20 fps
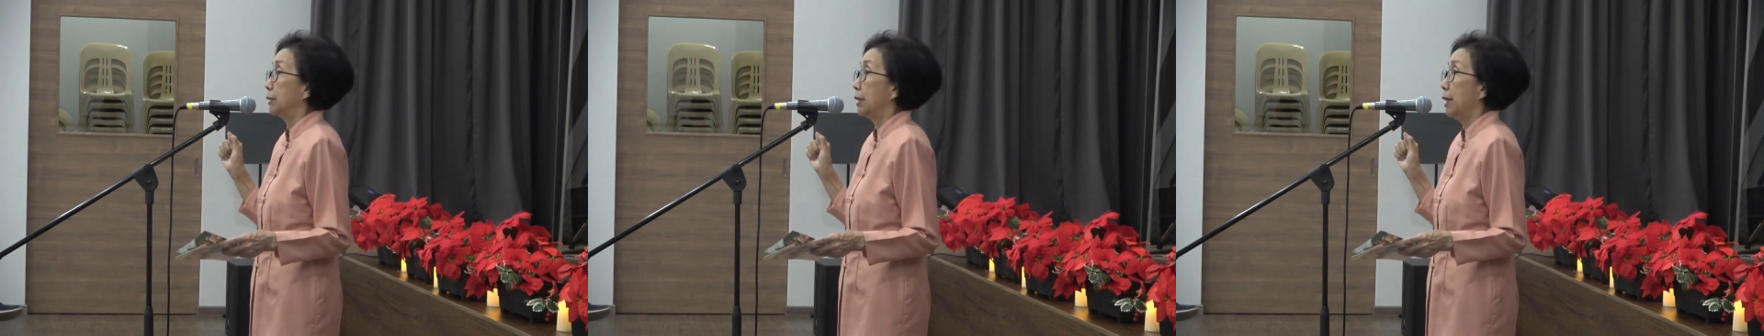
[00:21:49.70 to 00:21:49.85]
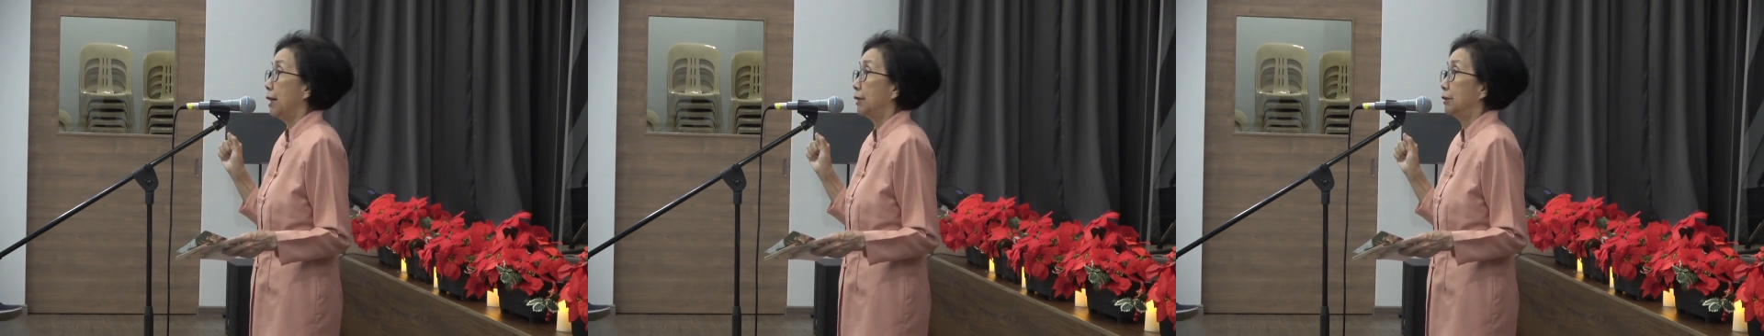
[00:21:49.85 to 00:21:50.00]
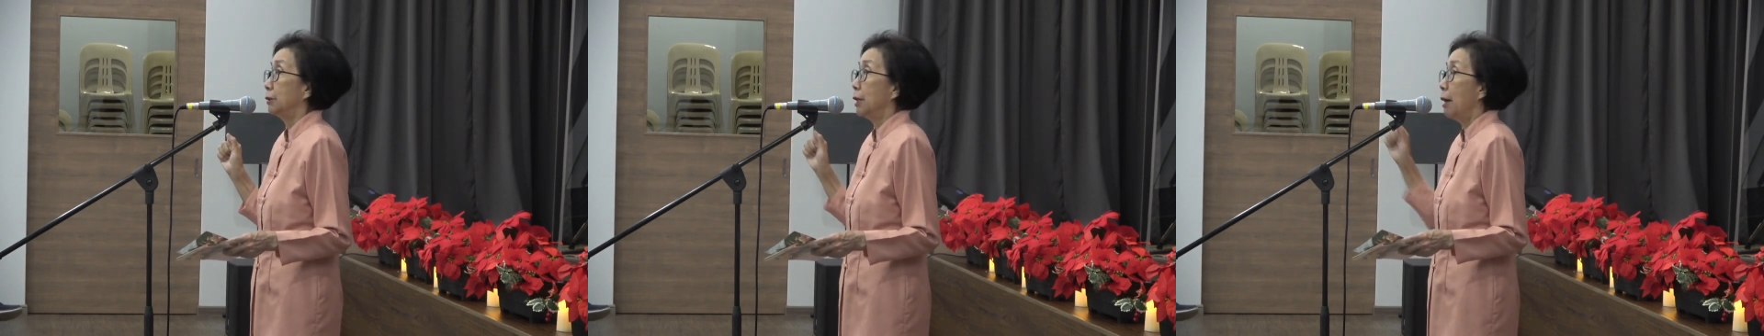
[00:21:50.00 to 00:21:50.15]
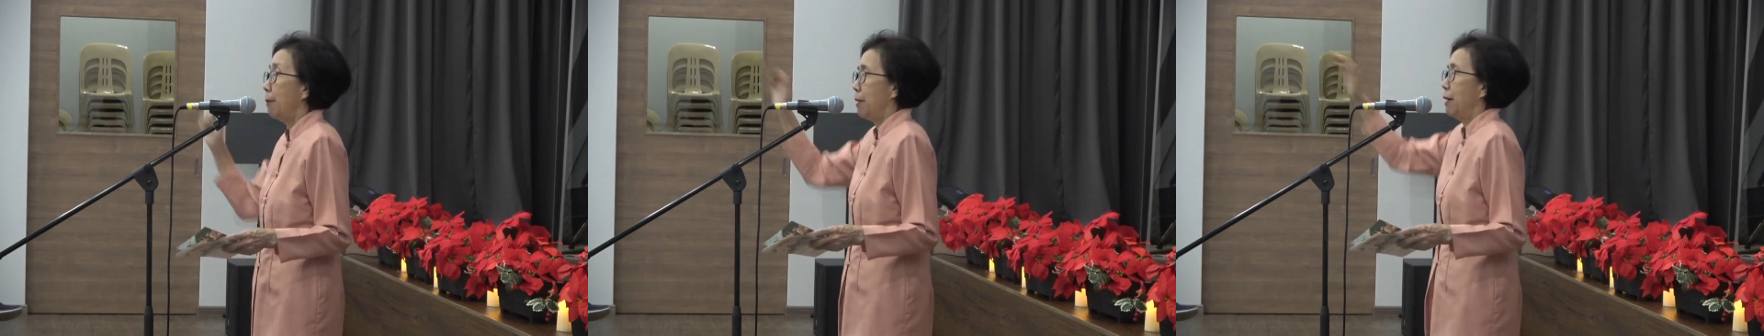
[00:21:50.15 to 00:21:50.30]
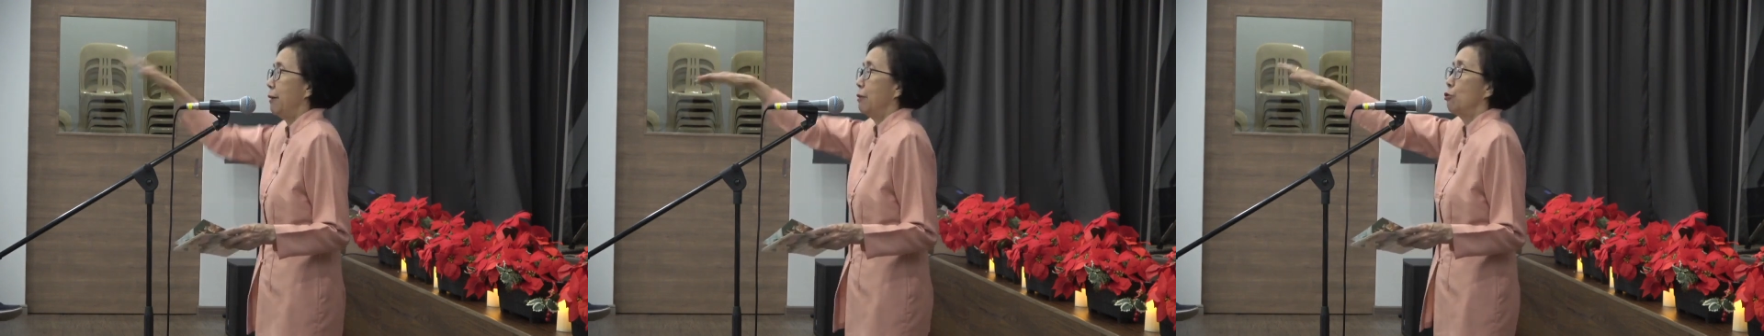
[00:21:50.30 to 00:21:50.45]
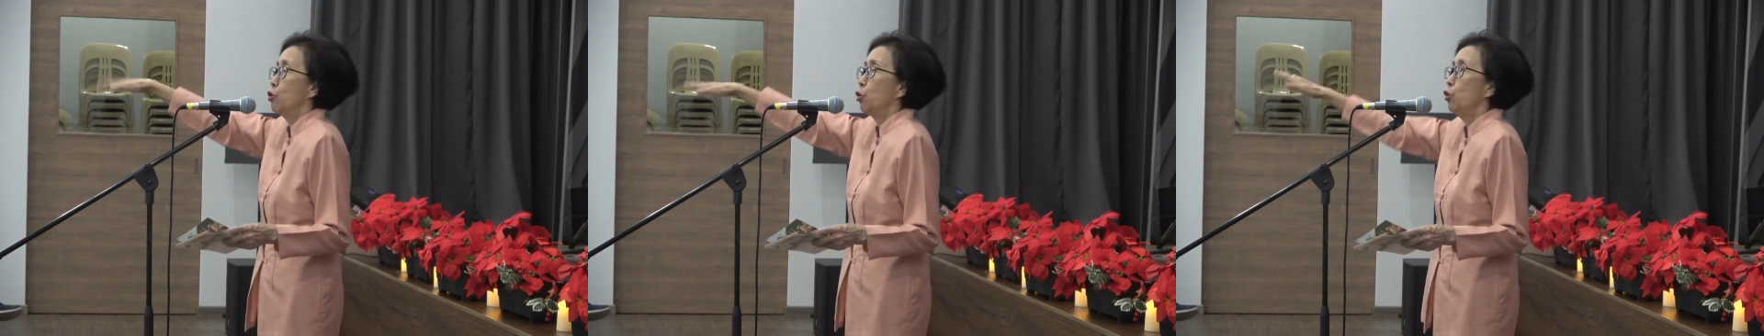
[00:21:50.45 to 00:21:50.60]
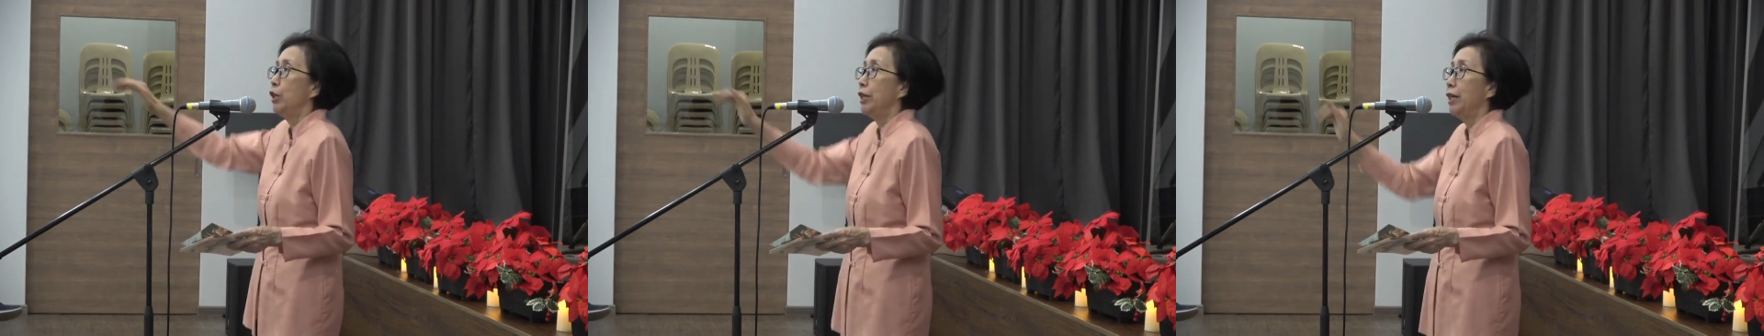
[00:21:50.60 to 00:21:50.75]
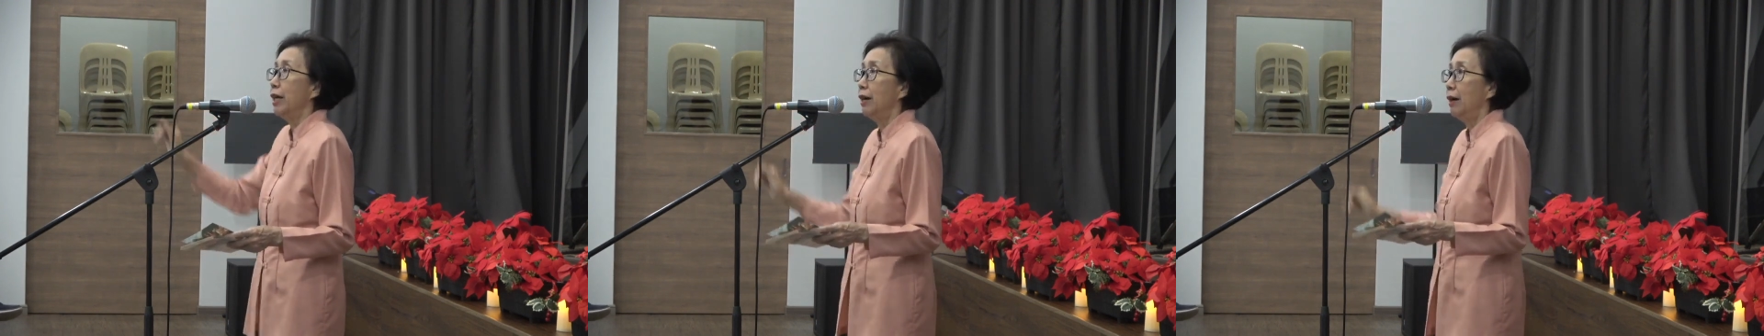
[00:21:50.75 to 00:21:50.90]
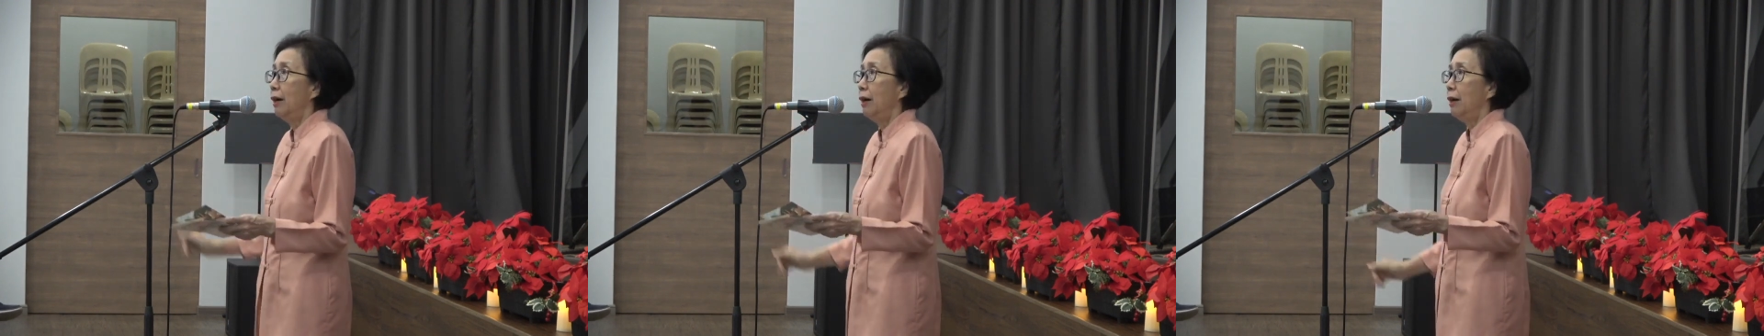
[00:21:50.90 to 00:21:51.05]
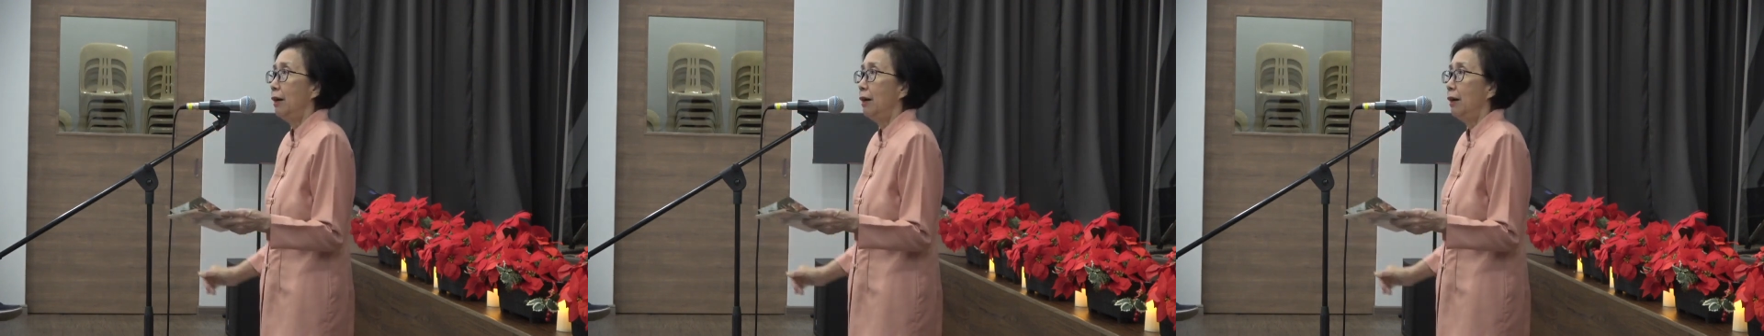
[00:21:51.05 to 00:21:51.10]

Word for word: class, I mean junior.